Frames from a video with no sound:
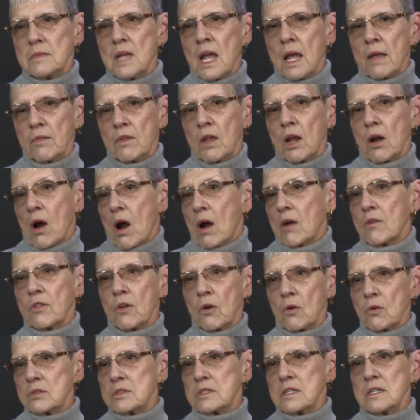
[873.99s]
And there are
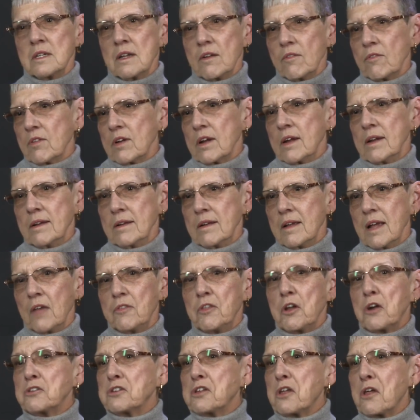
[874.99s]
those
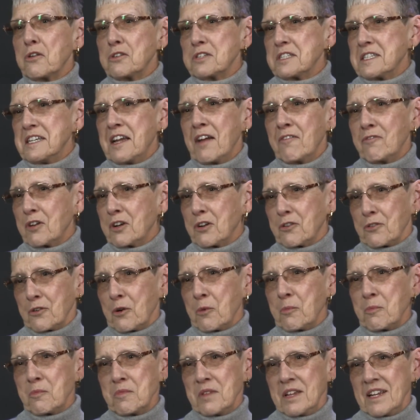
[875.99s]
in every group.